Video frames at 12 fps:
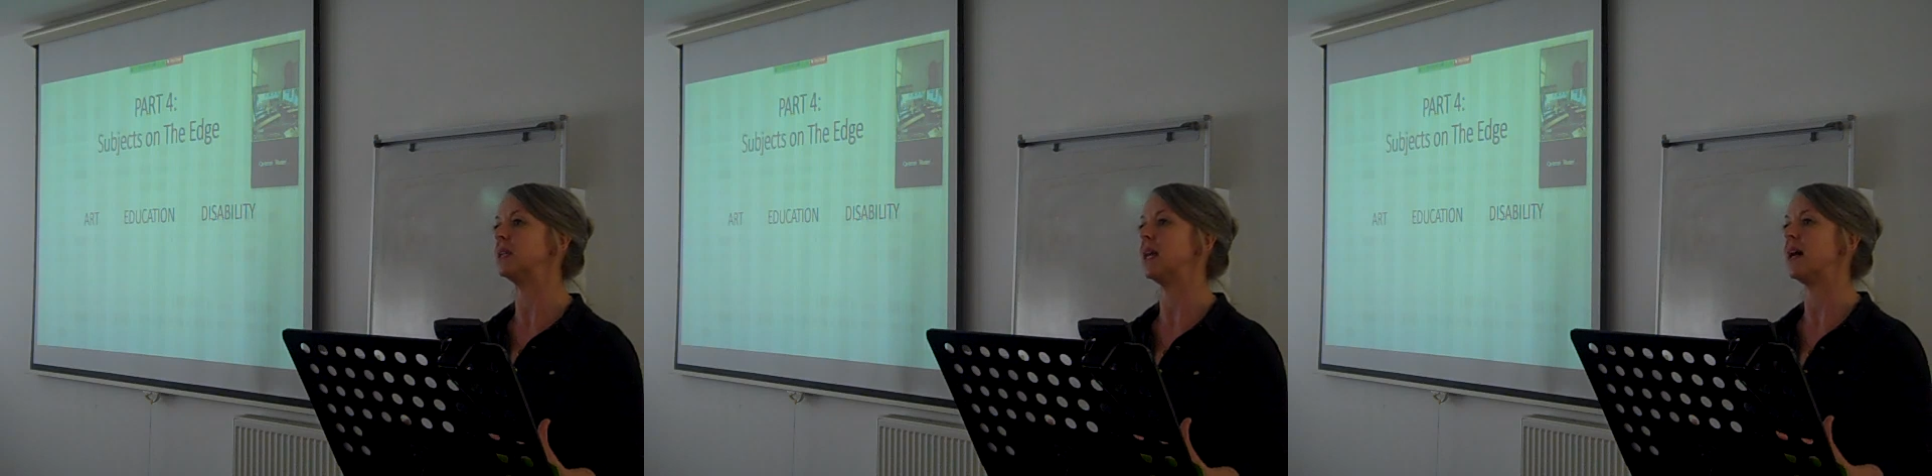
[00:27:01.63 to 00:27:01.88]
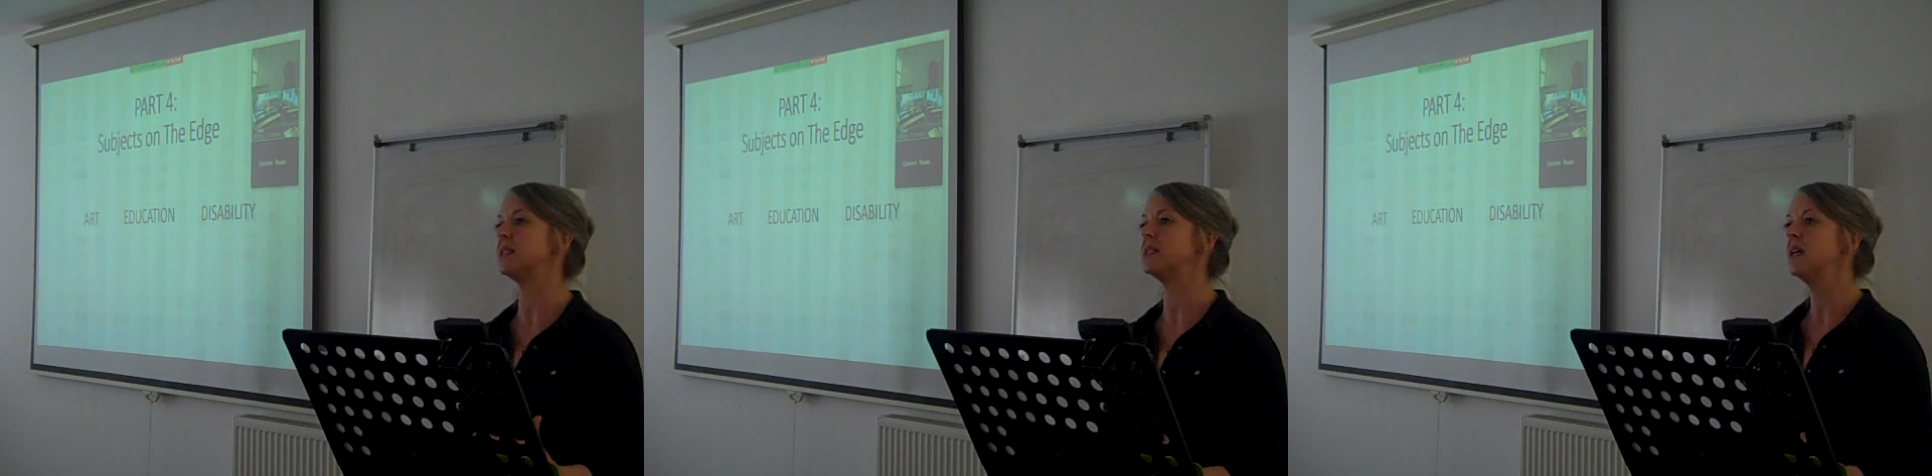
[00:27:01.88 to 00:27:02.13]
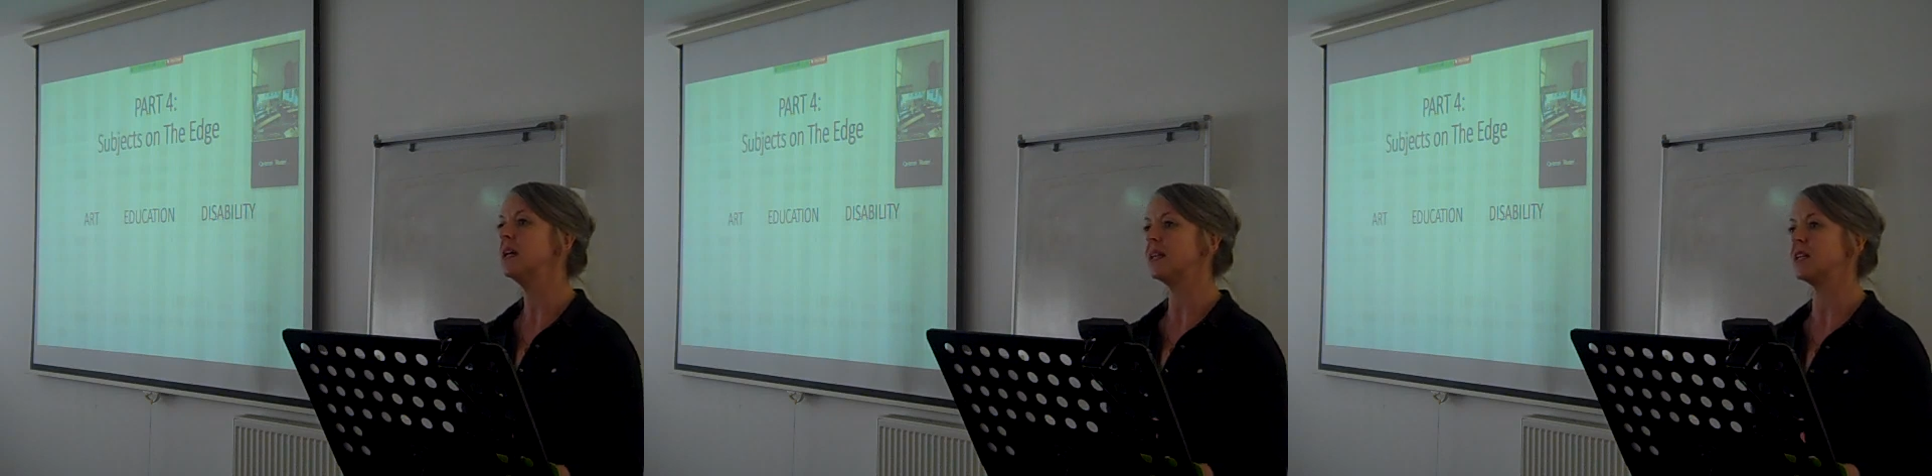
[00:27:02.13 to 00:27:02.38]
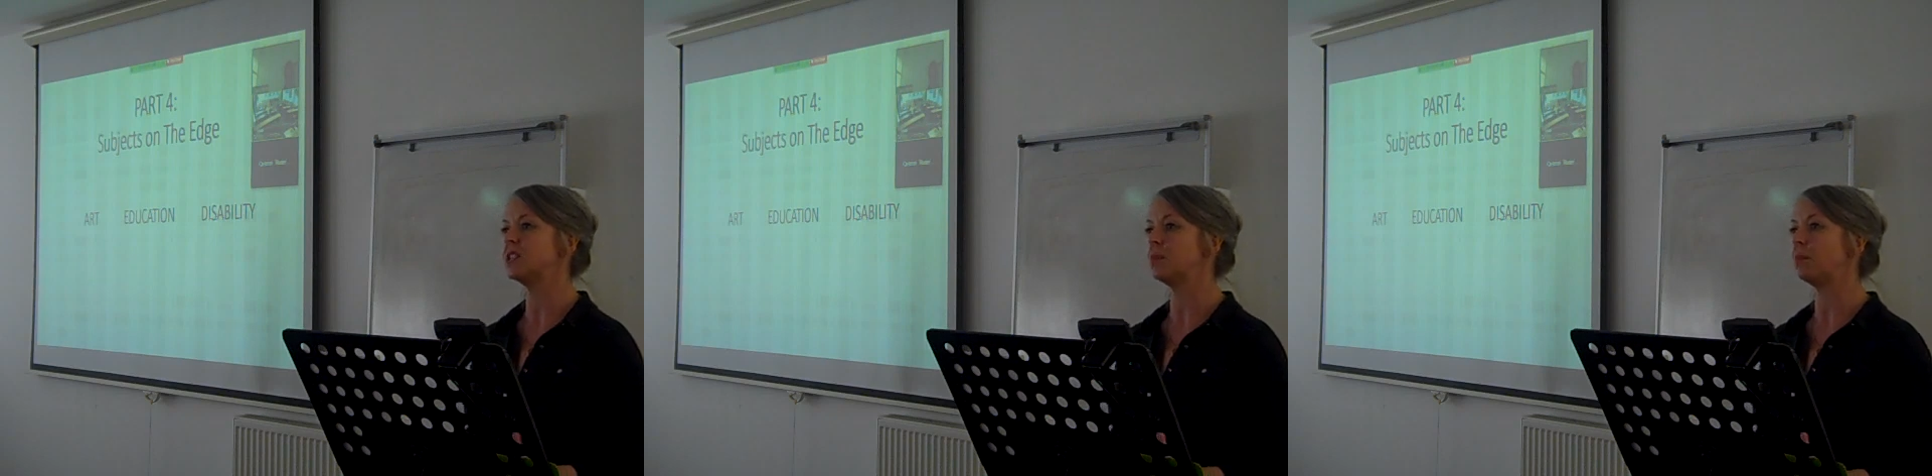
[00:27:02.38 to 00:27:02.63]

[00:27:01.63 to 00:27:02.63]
with that, that's the